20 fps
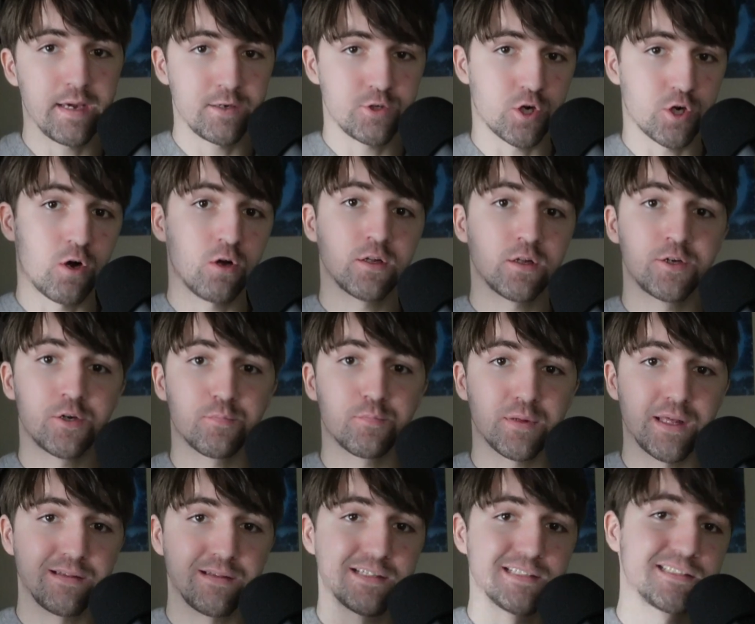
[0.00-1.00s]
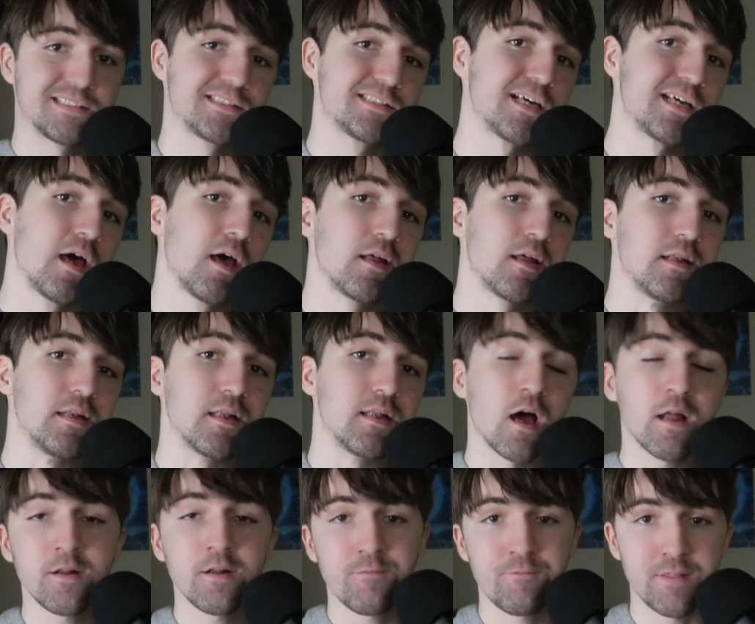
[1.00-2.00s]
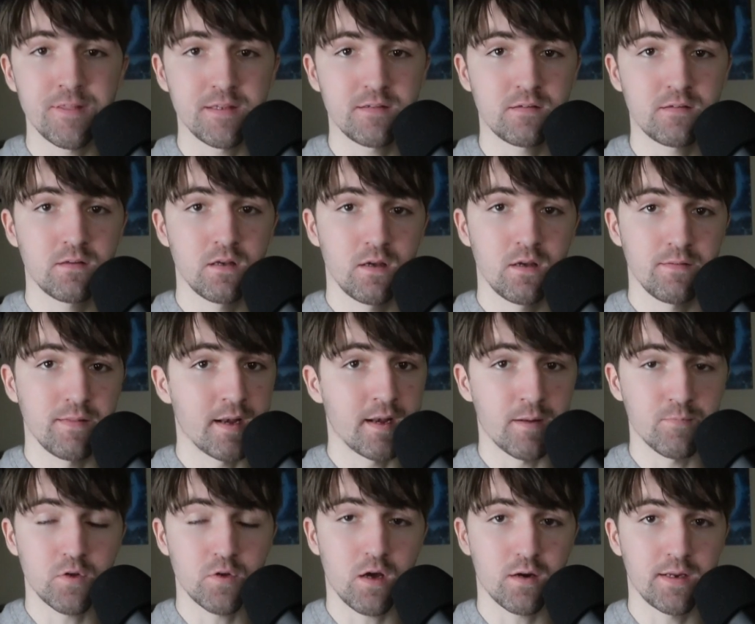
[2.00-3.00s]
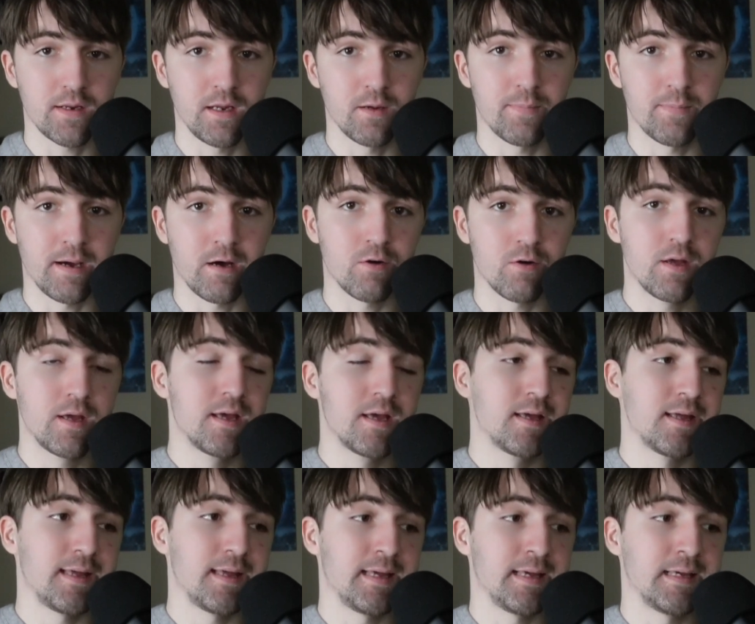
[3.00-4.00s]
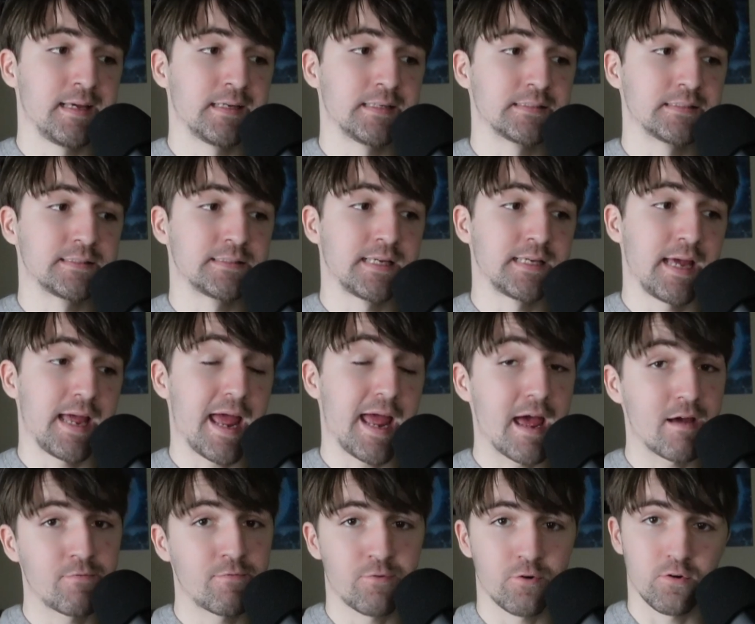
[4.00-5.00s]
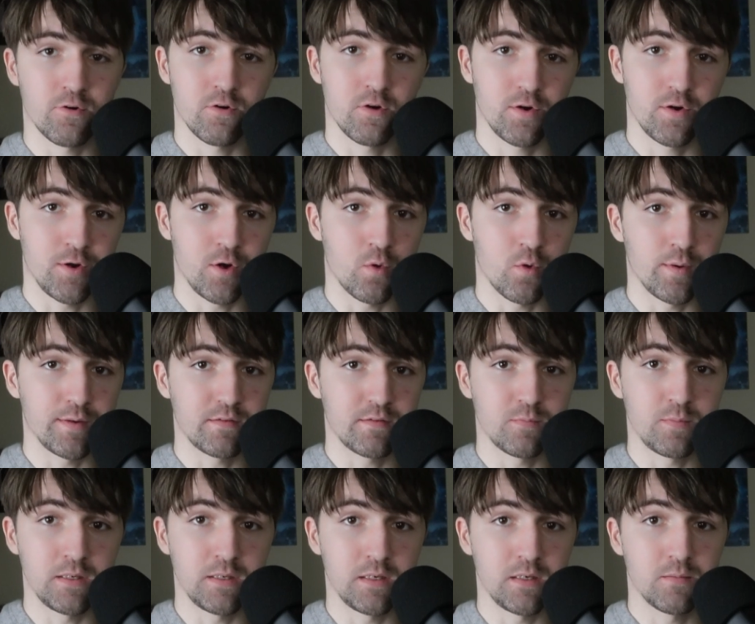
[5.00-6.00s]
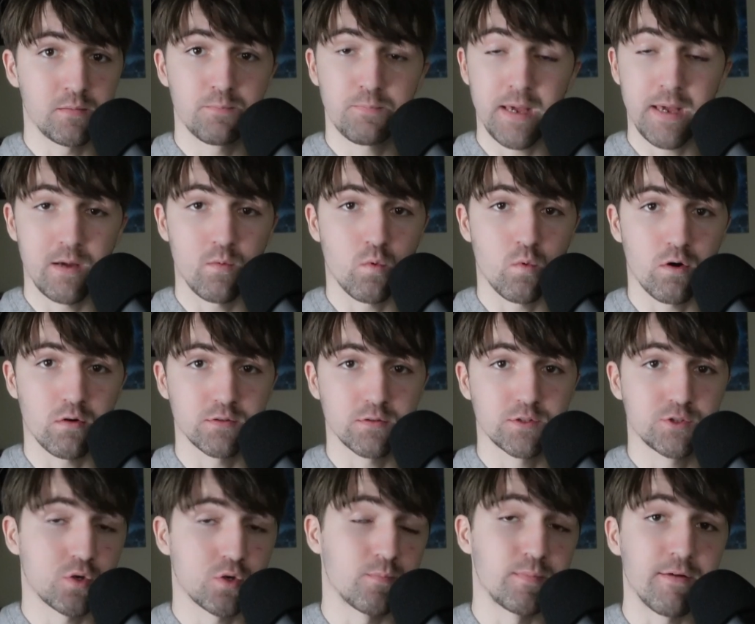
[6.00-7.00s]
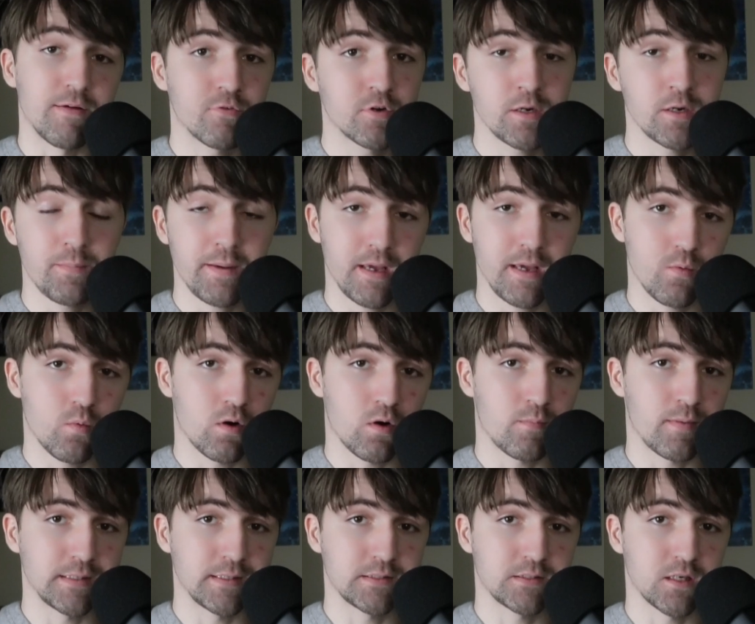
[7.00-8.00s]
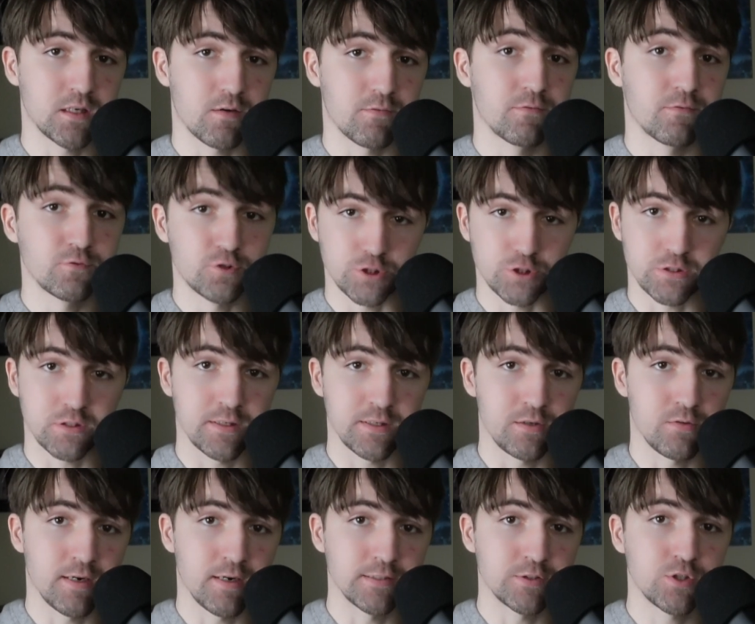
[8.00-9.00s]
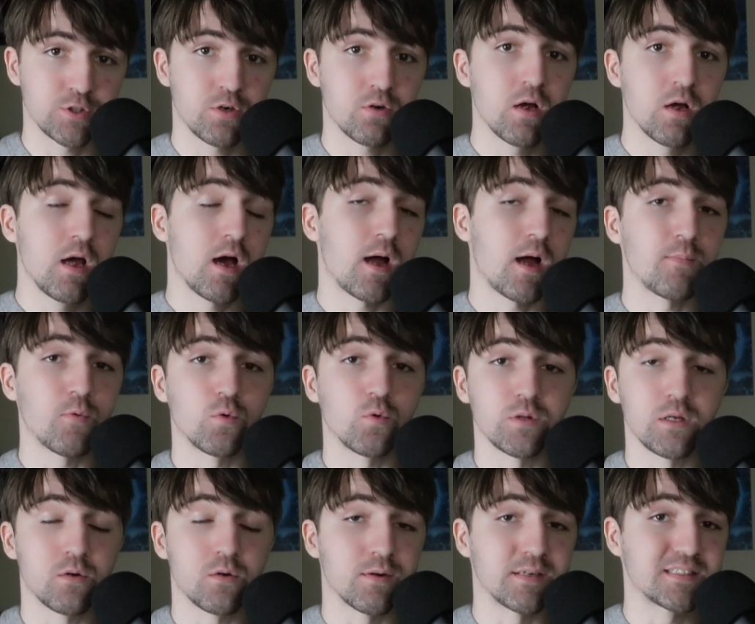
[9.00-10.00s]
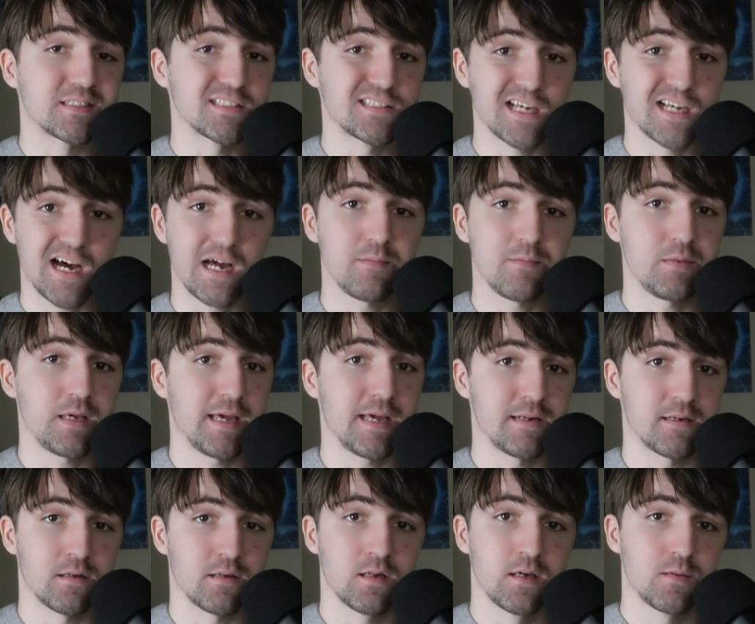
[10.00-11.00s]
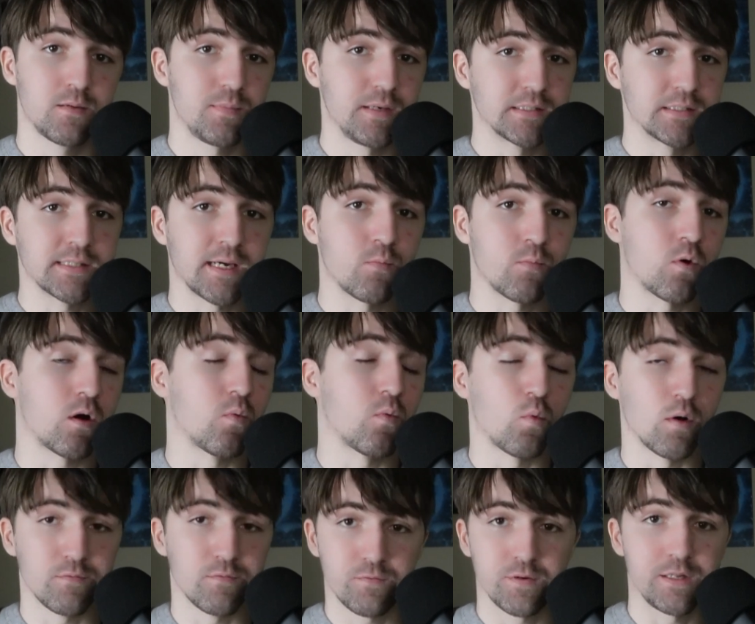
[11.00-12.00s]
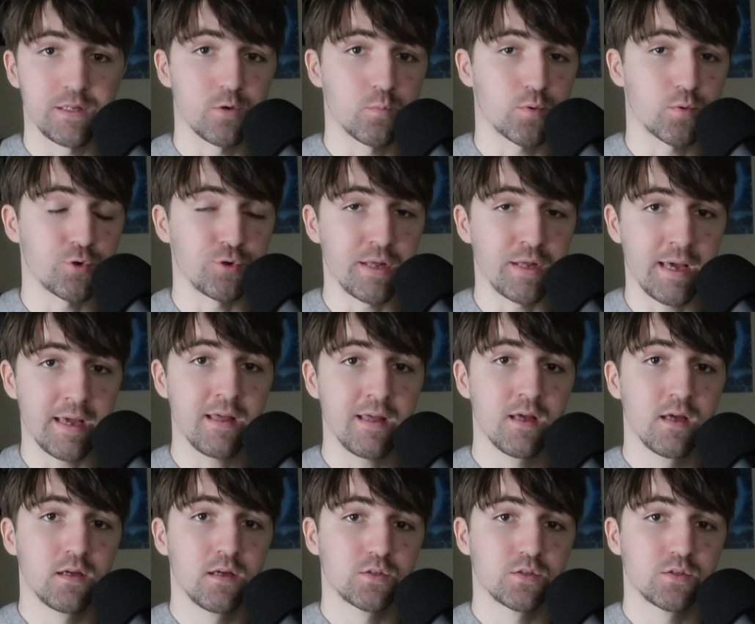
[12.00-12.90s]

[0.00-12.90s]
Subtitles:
all under playlists. None of this that I'm talking about is ever going to be paywalled. So I'm never going to paywall my stuff, just to let you guys know. I'm only going to time gate it because I want one video per day.